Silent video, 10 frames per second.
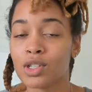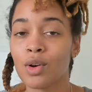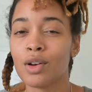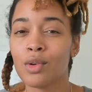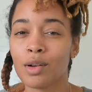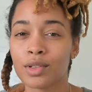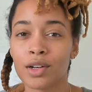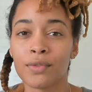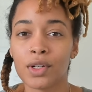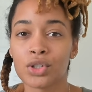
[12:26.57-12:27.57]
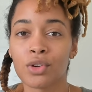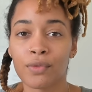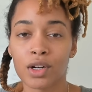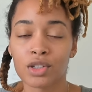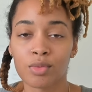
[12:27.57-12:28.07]
so I knew I was gonna finish the
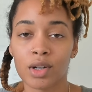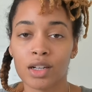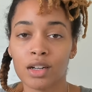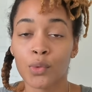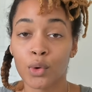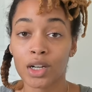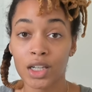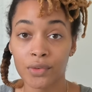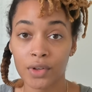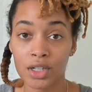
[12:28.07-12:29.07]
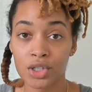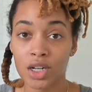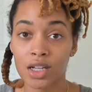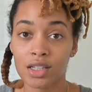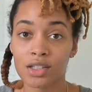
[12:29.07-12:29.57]
first one before he finished
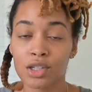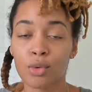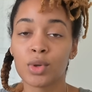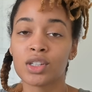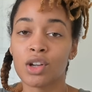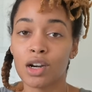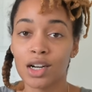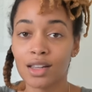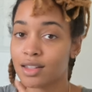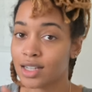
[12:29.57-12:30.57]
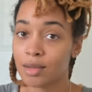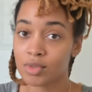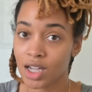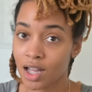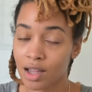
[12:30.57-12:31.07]
his. So we started at the same
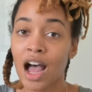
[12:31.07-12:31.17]
time.